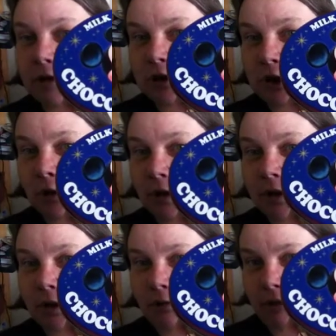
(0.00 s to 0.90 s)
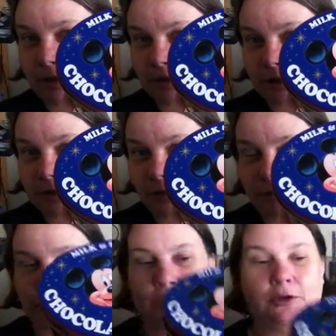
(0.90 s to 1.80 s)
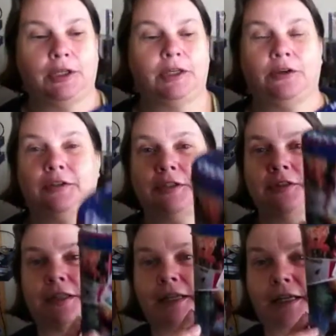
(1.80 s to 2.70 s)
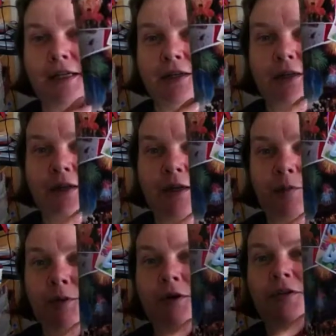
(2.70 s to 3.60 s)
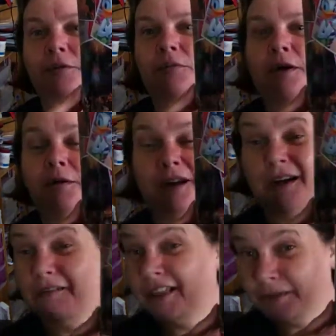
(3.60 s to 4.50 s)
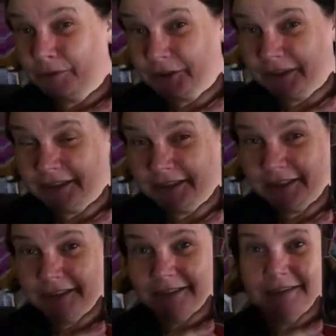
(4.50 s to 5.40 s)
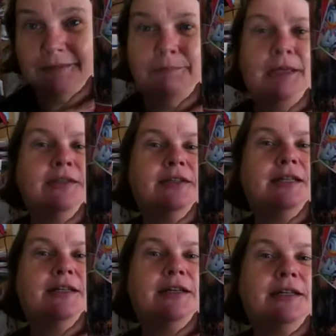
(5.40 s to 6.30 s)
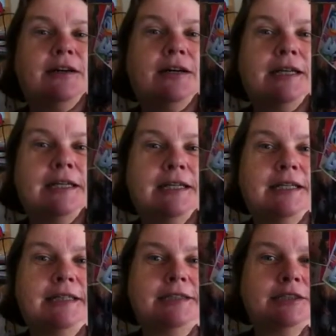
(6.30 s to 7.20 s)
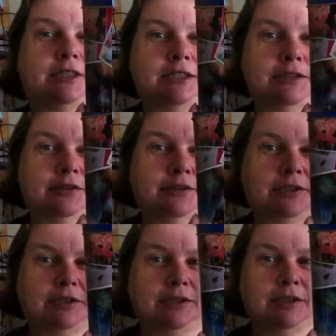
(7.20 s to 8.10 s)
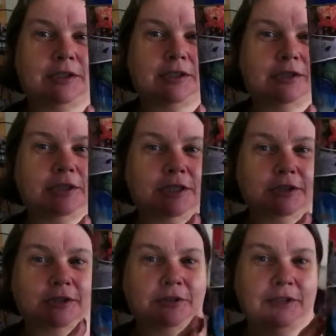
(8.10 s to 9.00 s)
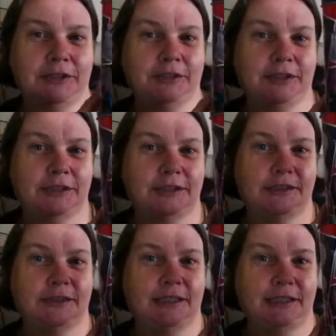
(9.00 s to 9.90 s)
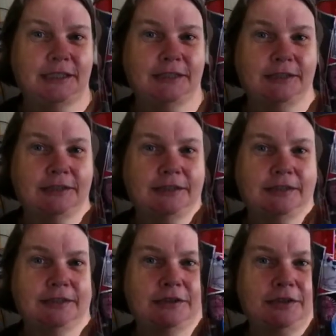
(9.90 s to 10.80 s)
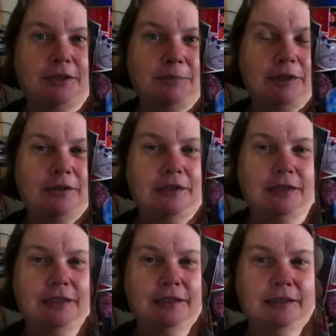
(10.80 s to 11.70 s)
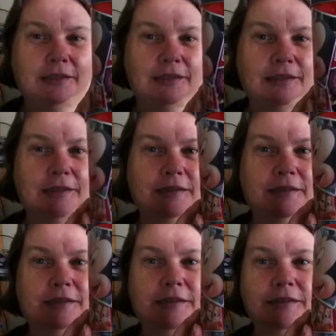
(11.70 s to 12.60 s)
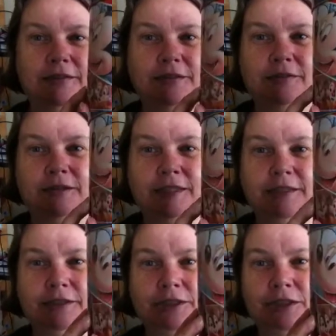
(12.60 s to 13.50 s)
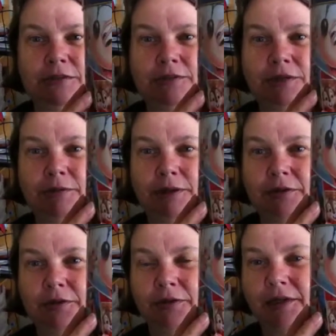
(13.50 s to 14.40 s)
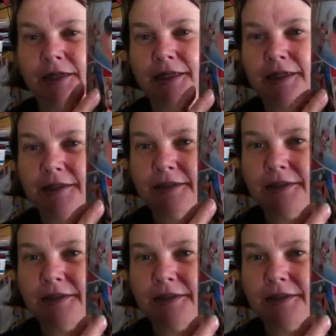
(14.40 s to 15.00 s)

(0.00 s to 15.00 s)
chocolate crunch from Tokyo Disneyland, because I really wanted the tin. Basically, I collect tins, not necessarily Disney tins, any tins. Sorry about the glare. This is not really going to show up very well because of the glare.